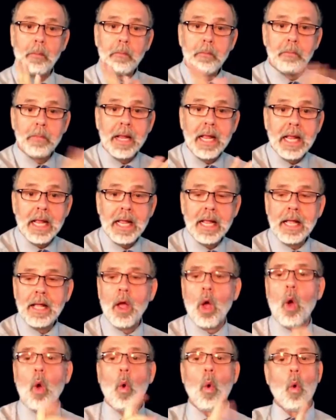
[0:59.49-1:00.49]
If you go
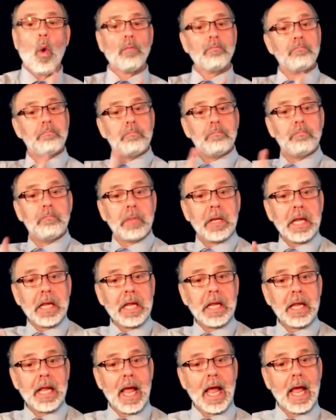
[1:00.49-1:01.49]
to a candidate's
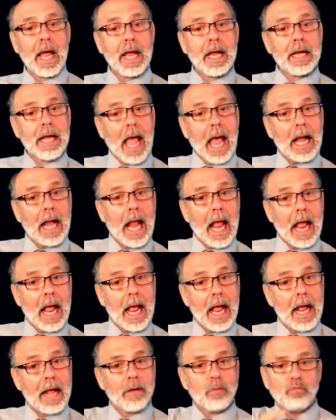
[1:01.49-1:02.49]
meeting,
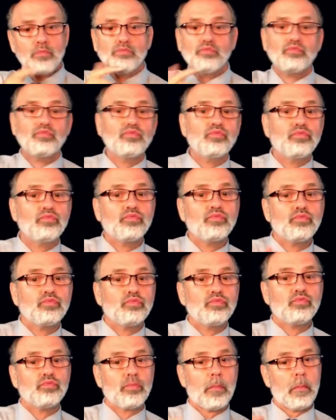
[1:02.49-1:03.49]
or
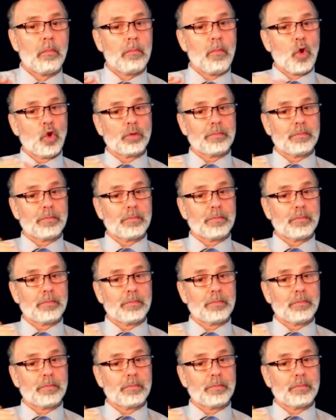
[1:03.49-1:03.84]
you want to meet a